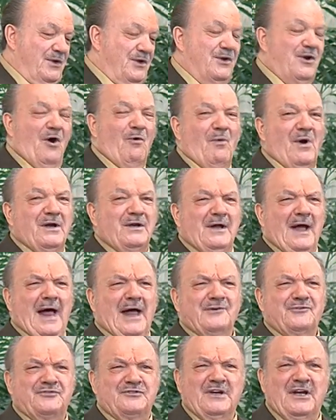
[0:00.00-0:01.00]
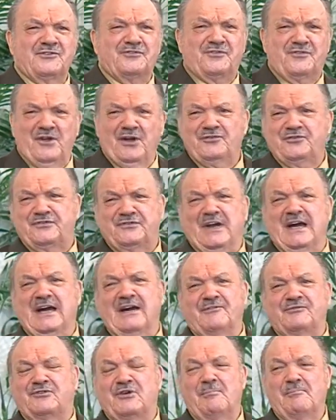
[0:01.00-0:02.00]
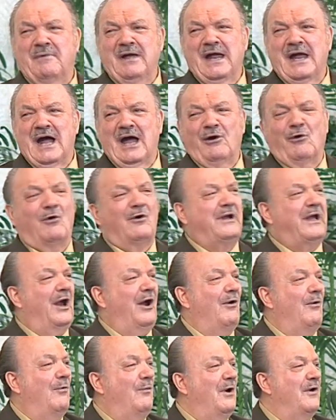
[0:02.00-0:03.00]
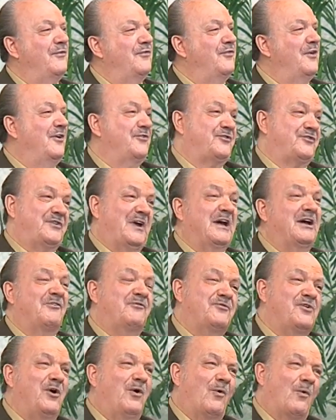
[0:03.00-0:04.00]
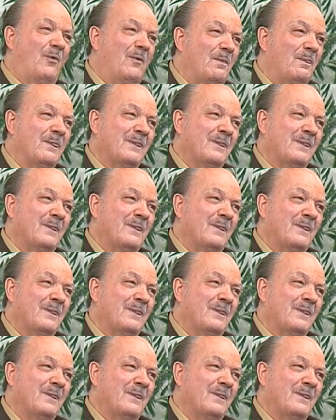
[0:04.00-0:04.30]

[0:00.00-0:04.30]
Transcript: You know, when God says, Thus saith to me, I don't care what thus saith you.